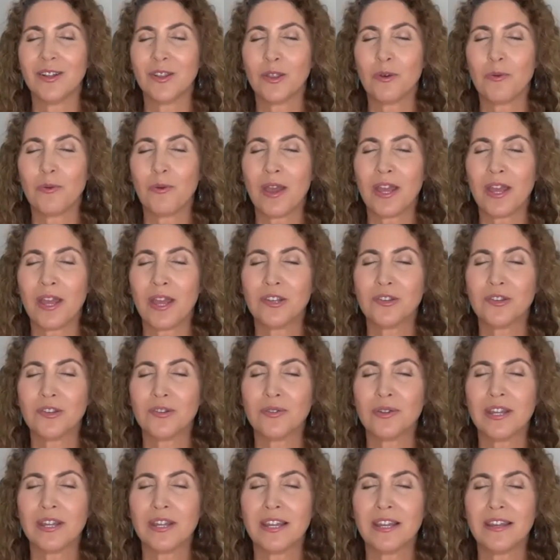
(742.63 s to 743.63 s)
The way
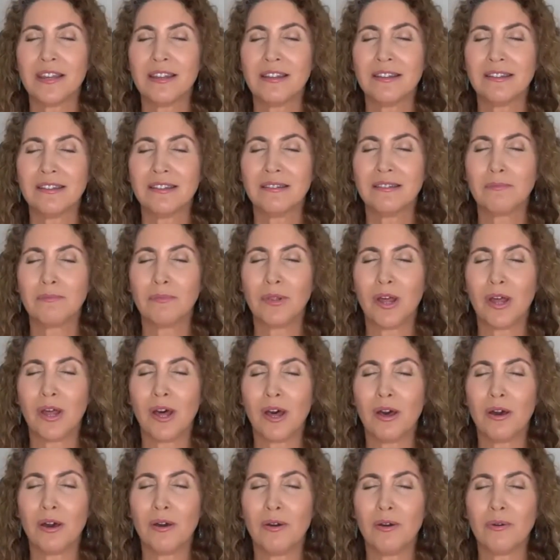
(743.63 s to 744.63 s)
trees
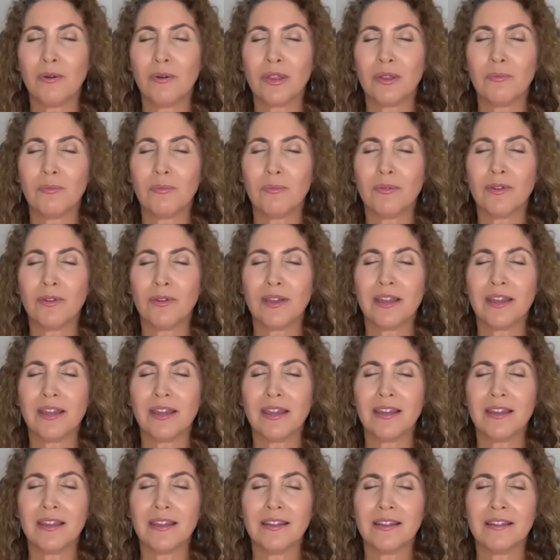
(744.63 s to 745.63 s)
blow in the
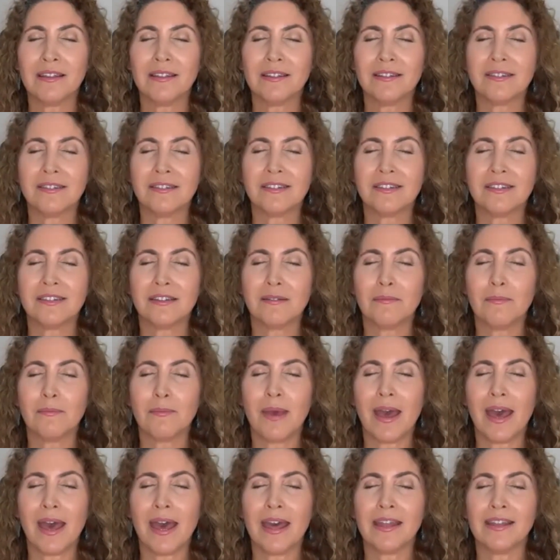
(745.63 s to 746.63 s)
breeze and
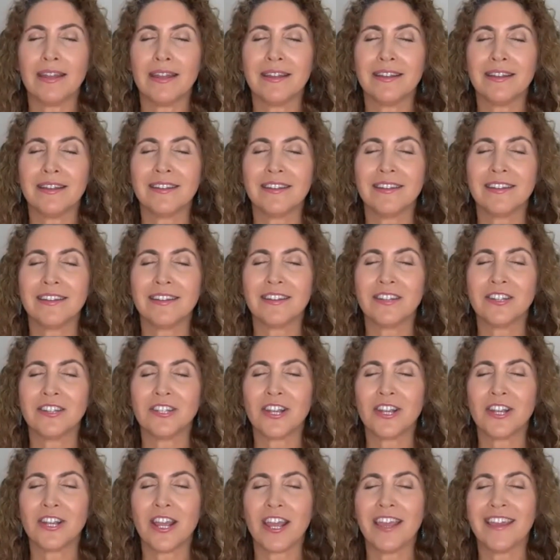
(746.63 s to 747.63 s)
bend and
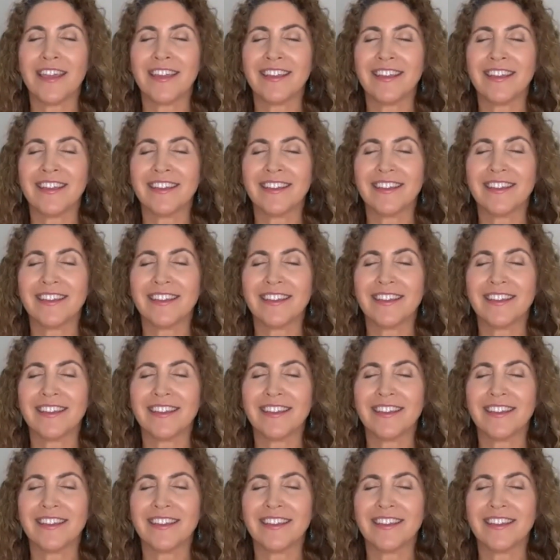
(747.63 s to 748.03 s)
shake.